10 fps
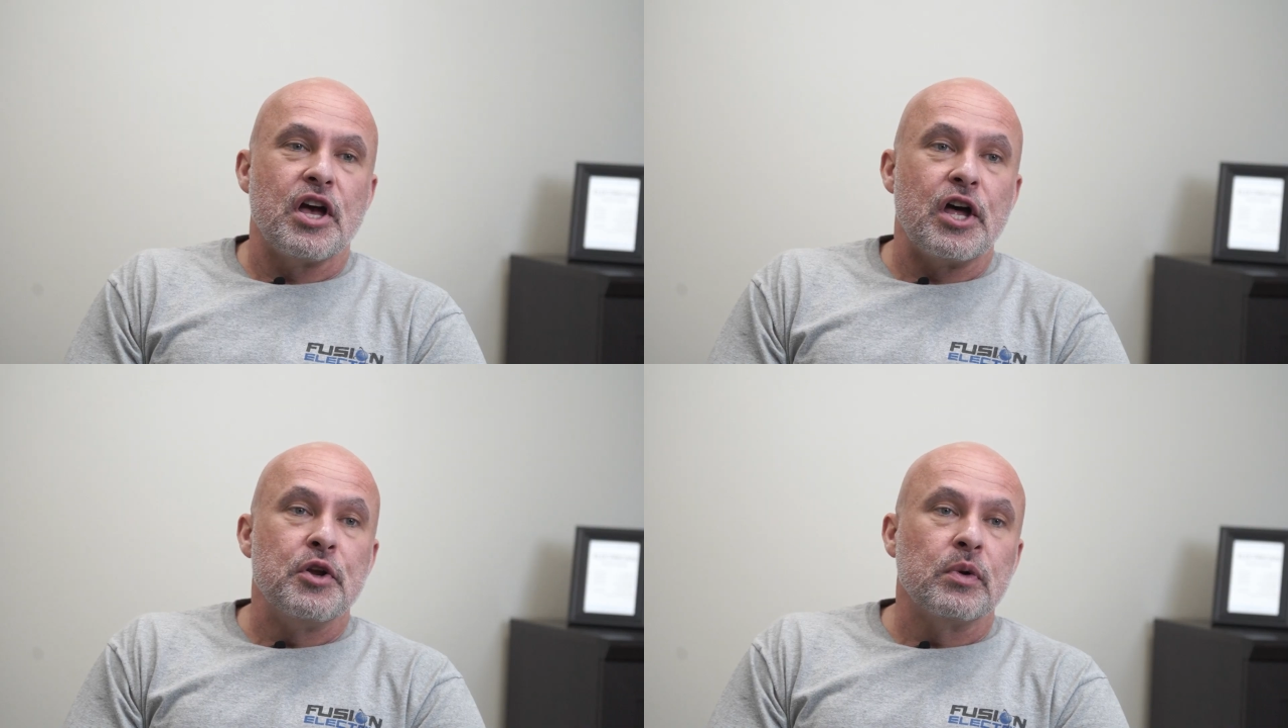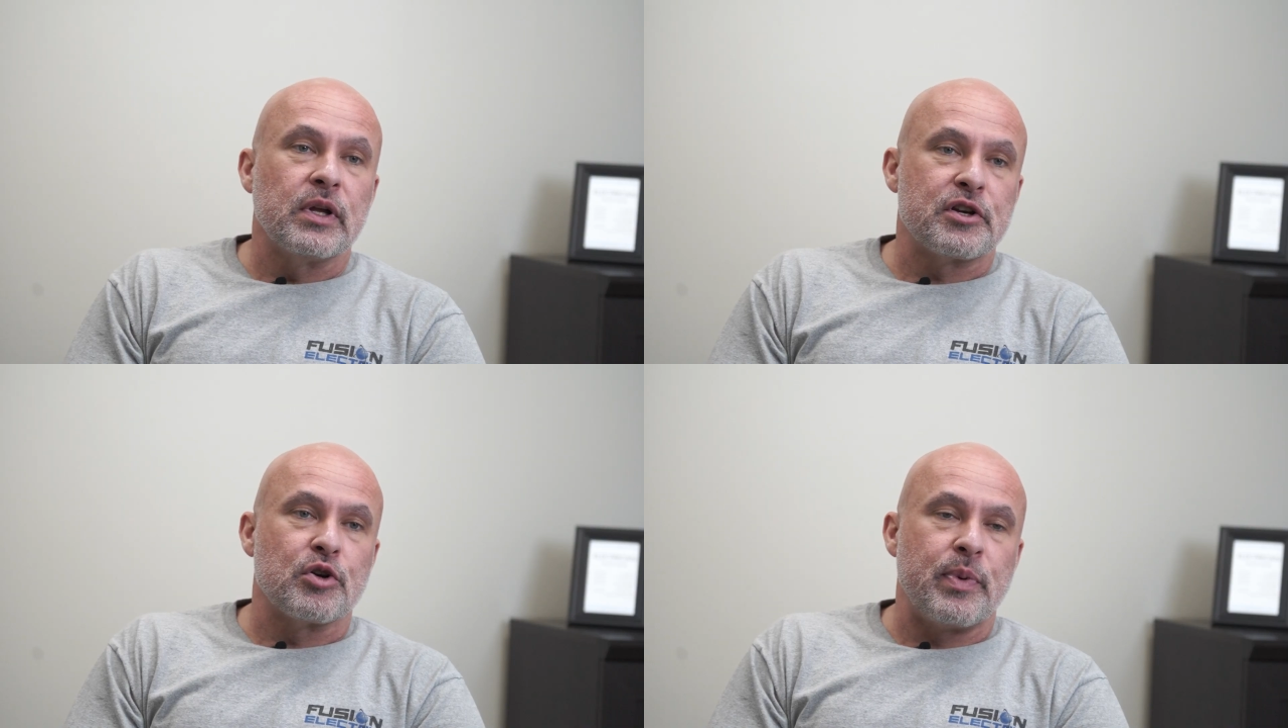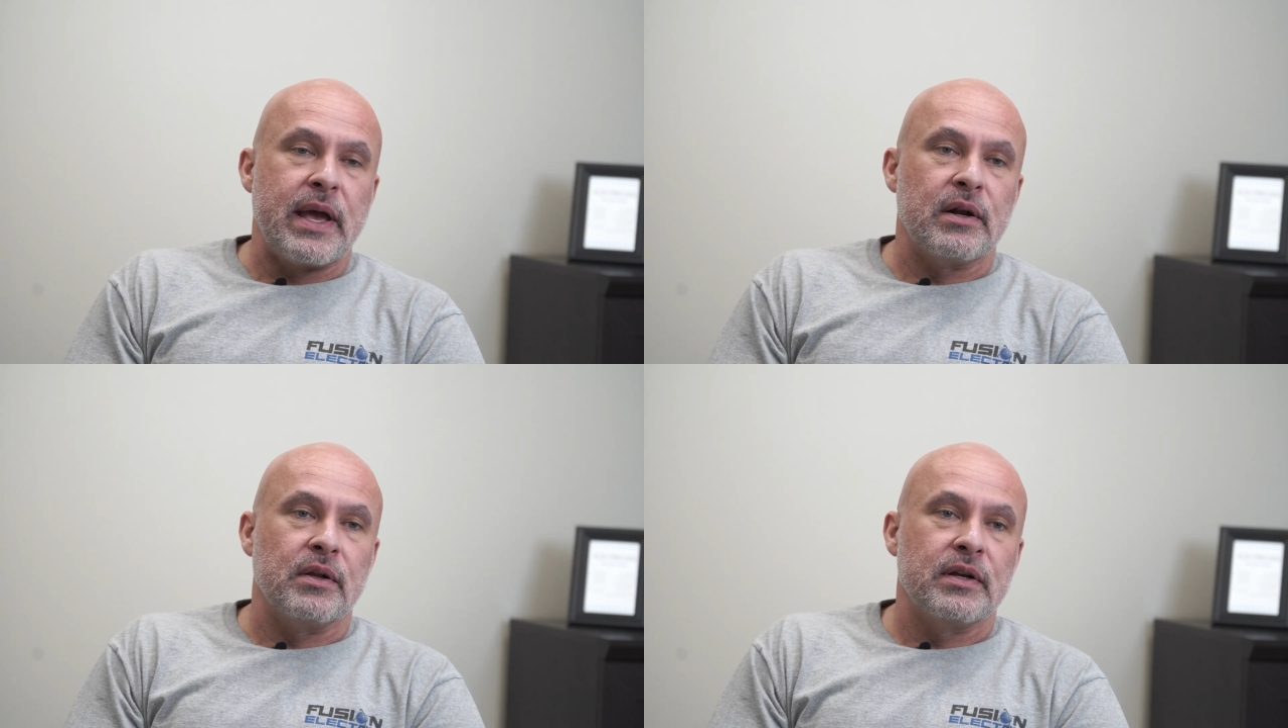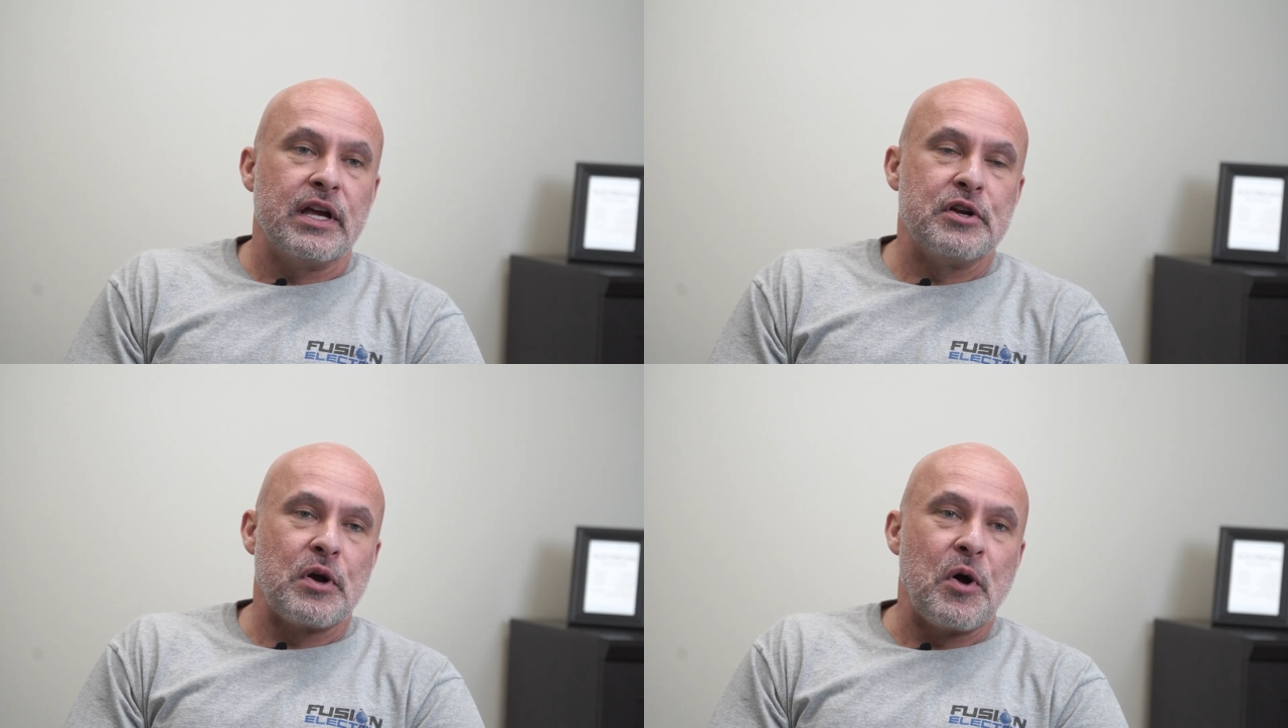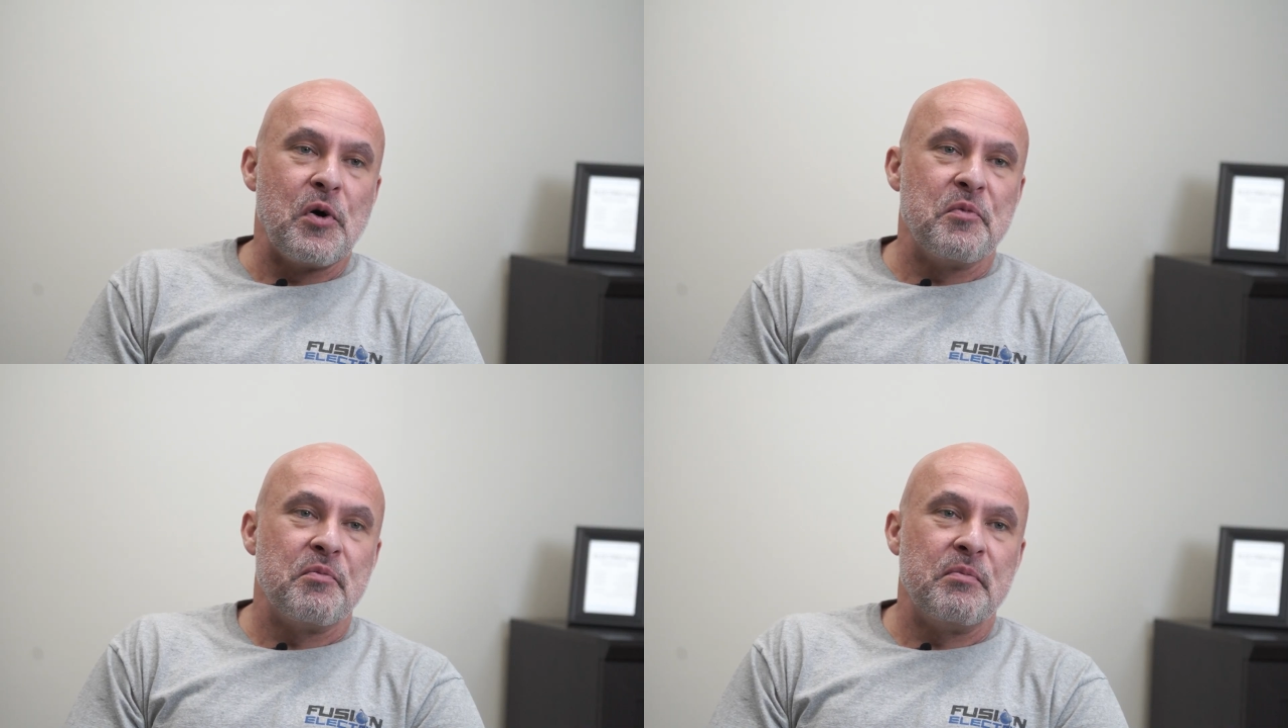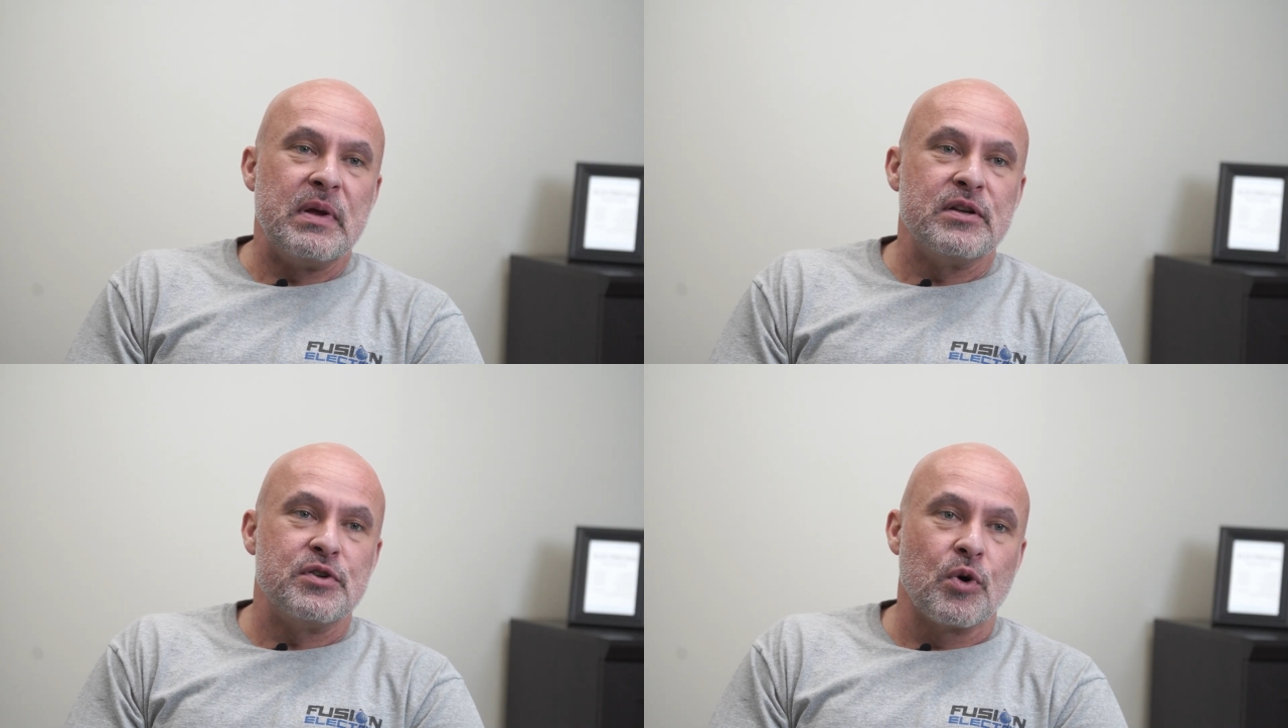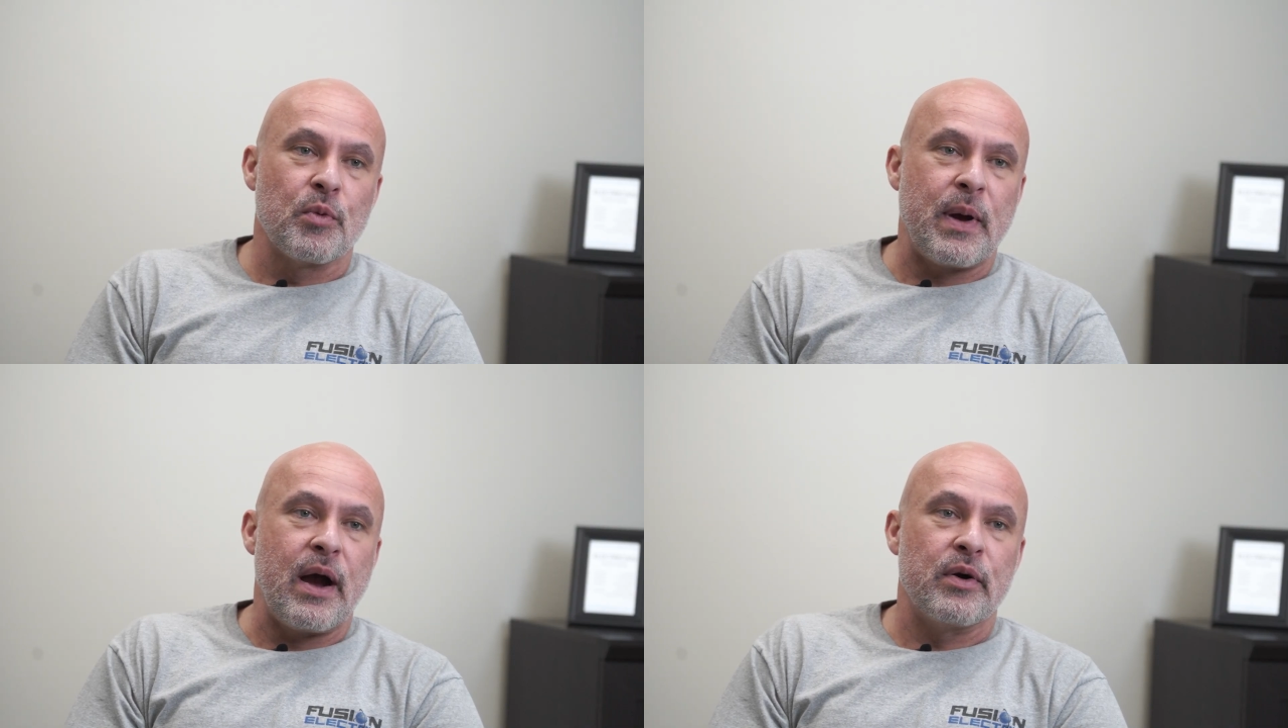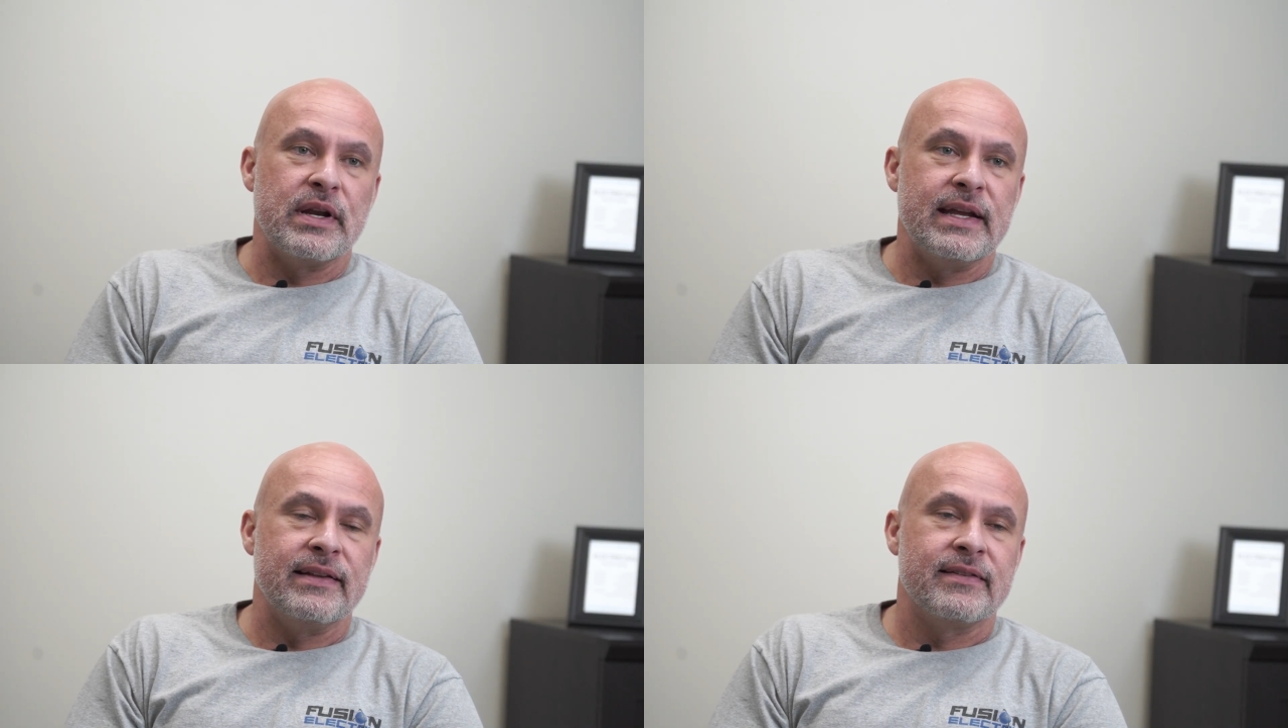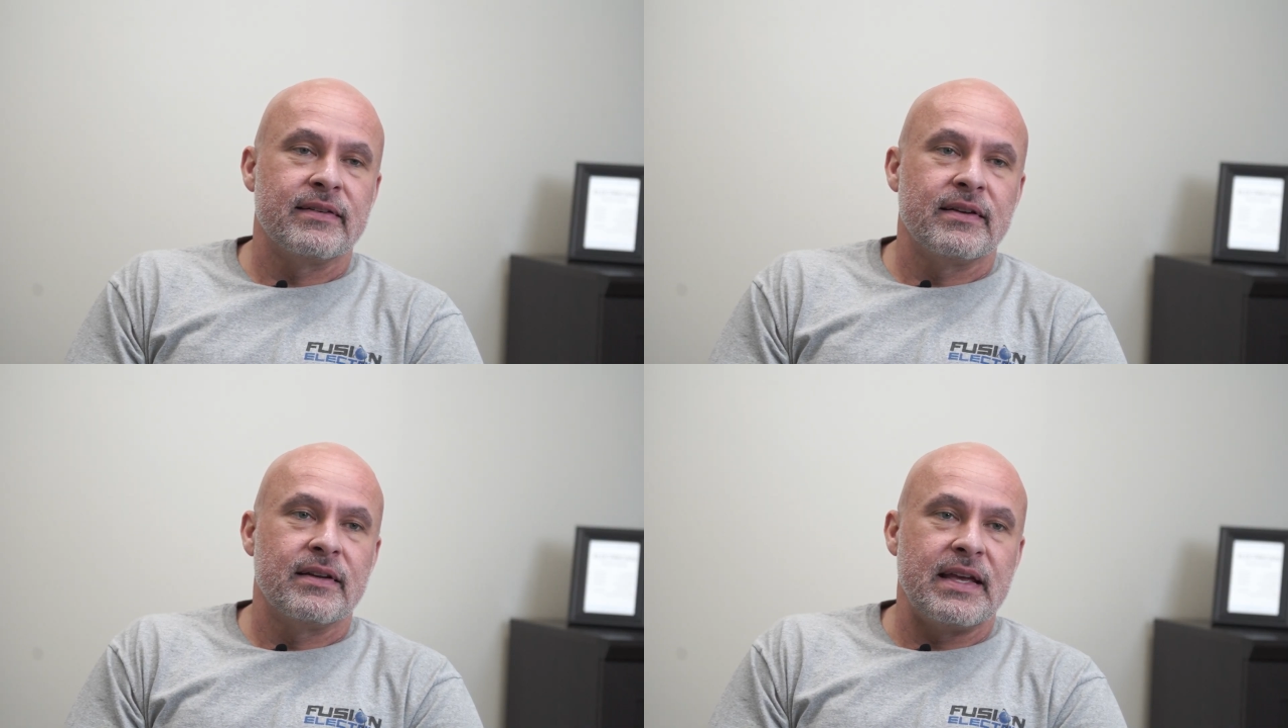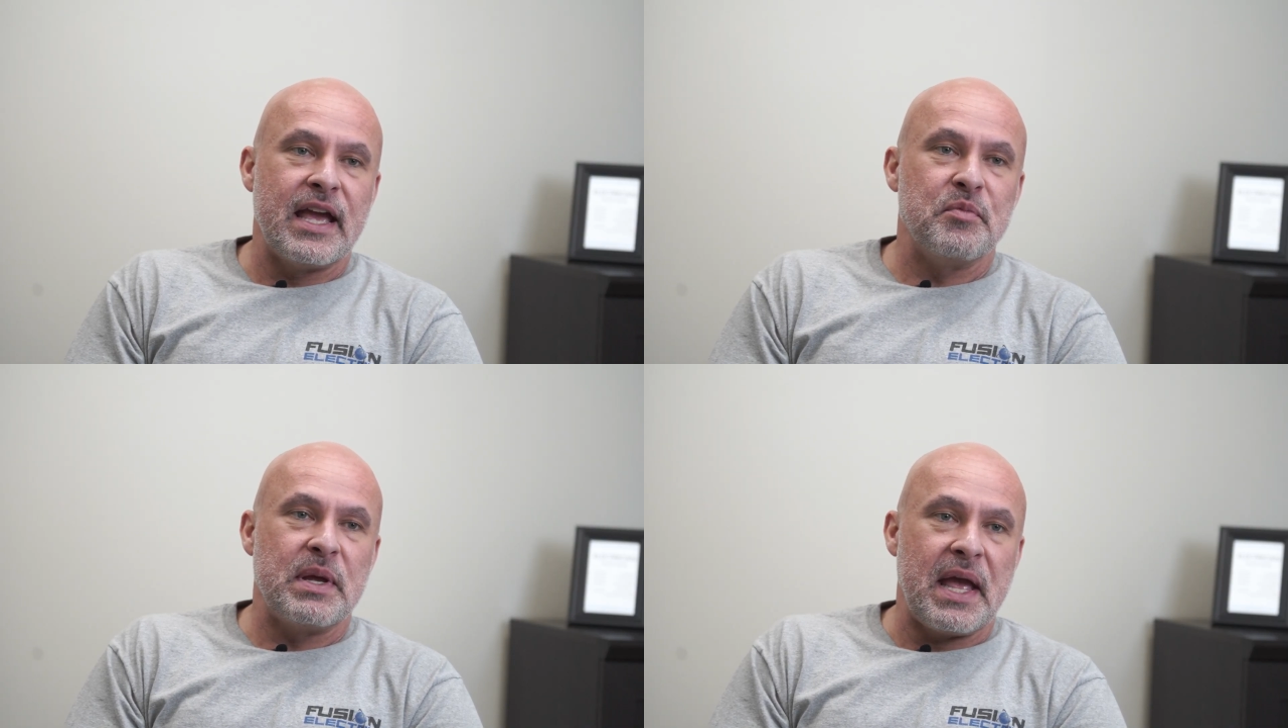A new electrical panel in your home means your power needs can be